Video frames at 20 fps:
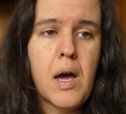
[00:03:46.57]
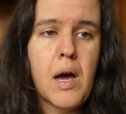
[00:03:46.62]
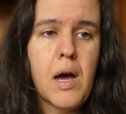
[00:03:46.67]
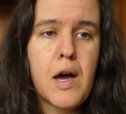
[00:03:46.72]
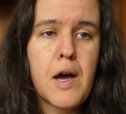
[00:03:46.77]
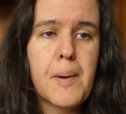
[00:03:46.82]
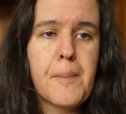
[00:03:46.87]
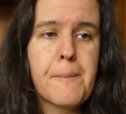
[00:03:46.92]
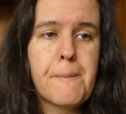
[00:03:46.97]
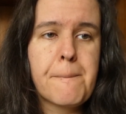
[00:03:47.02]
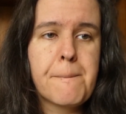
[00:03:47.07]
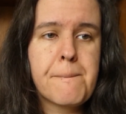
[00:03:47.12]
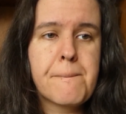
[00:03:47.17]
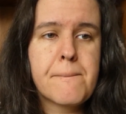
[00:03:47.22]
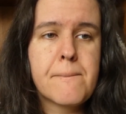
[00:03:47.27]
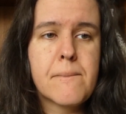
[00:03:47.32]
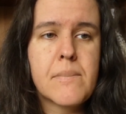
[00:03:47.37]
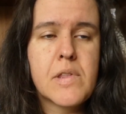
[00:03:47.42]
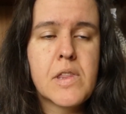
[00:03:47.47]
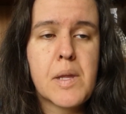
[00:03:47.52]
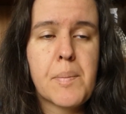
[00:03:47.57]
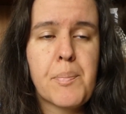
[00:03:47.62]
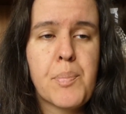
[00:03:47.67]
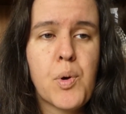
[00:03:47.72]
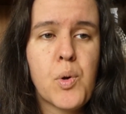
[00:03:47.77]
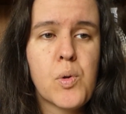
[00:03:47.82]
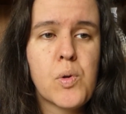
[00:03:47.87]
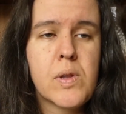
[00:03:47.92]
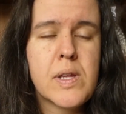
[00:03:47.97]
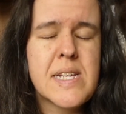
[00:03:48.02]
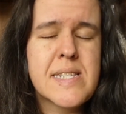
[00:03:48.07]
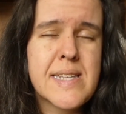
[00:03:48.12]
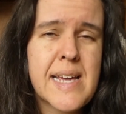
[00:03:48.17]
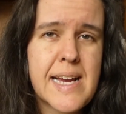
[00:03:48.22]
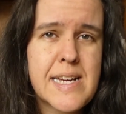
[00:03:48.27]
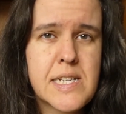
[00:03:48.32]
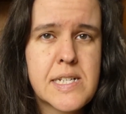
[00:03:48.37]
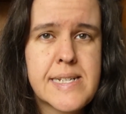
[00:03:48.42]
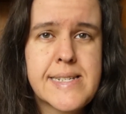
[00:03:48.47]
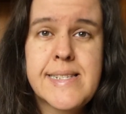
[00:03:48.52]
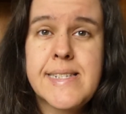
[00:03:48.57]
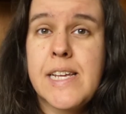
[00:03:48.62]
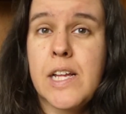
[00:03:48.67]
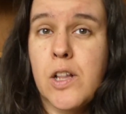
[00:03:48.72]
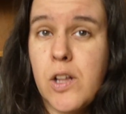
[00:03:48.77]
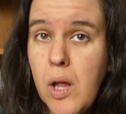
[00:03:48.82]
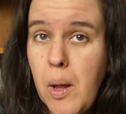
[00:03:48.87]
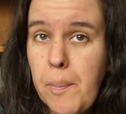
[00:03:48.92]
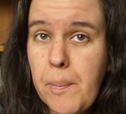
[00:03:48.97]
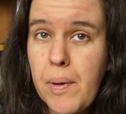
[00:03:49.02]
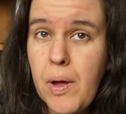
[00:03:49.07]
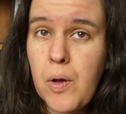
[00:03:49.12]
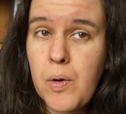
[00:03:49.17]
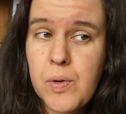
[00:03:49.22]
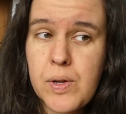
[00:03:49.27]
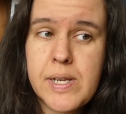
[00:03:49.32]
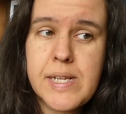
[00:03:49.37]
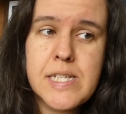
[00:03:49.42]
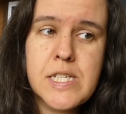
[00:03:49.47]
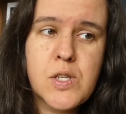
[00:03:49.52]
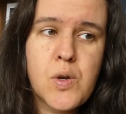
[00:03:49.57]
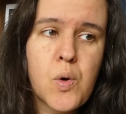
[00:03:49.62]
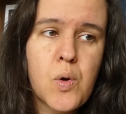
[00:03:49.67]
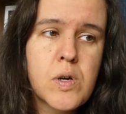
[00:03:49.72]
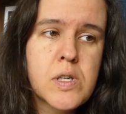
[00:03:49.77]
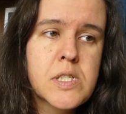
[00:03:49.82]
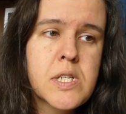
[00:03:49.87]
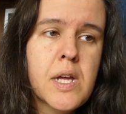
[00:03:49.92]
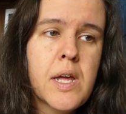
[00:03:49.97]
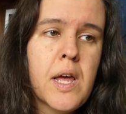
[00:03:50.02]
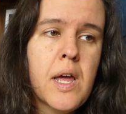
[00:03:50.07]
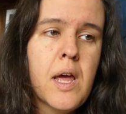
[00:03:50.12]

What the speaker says: The poll is actually still up on the Discord